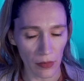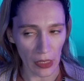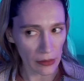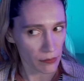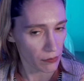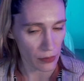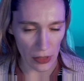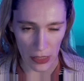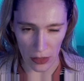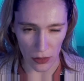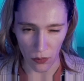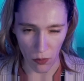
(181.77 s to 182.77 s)
at
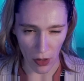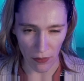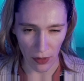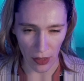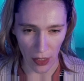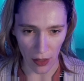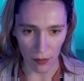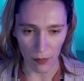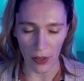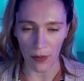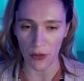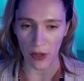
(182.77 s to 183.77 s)
least one video, but
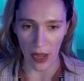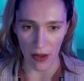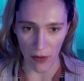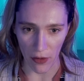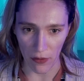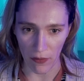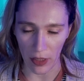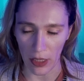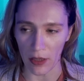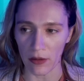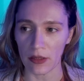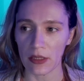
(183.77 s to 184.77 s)
I'm sure I have other
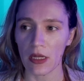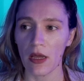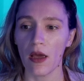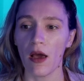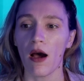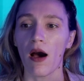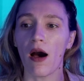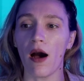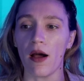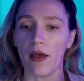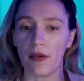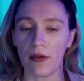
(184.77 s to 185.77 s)
videos
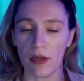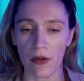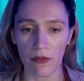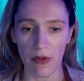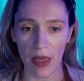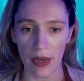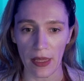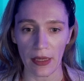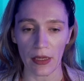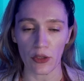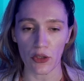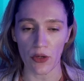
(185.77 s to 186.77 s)
on, you know, vetting
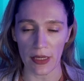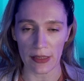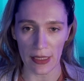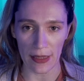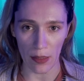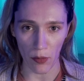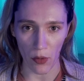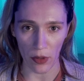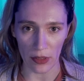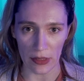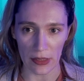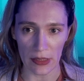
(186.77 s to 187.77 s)
and stressing the
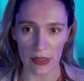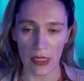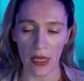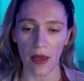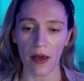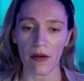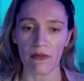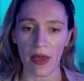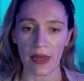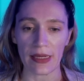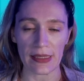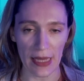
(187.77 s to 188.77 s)
importance of
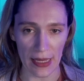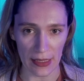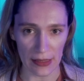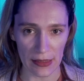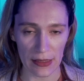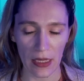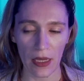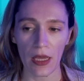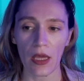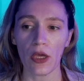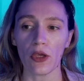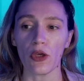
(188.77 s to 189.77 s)
vetting tenants
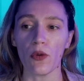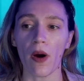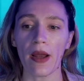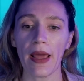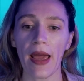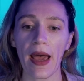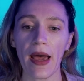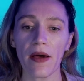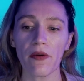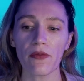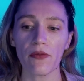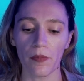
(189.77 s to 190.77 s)
you want to
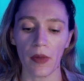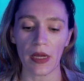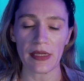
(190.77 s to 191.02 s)
have a